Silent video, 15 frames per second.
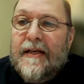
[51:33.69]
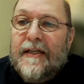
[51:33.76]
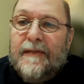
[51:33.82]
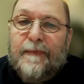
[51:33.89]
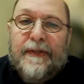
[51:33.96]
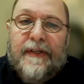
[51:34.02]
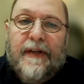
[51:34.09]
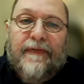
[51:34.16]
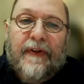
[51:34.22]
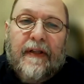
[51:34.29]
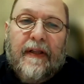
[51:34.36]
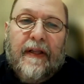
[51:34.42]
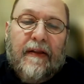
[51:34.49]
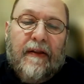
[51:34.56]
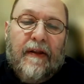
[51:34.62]

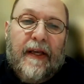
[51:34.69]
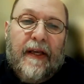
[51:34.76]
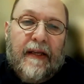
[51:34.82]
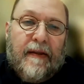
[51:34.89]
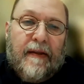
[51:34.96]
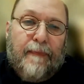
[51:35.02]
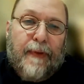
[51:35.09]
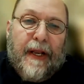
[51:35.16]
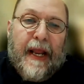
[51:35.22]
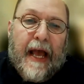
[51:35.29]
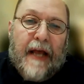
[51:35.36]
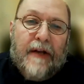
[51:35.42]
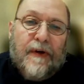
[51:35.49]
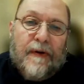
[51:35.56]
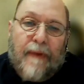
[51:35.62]
specifically looking at the
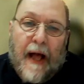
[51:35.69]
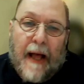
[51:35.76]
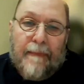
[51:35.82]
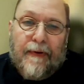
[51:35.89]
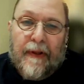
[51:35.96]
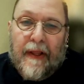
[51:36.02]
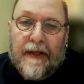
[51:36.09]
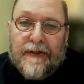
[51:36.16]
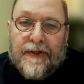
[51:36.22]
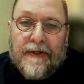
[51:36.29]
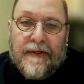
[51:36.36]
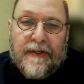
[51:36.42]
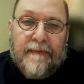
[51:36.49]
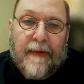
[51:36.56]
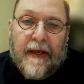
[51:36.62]
pediatric
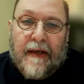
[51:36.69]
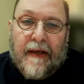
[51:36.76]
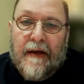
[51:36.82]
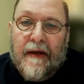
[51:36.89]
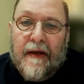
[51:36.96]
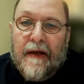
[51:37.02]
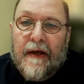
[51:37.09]
population to make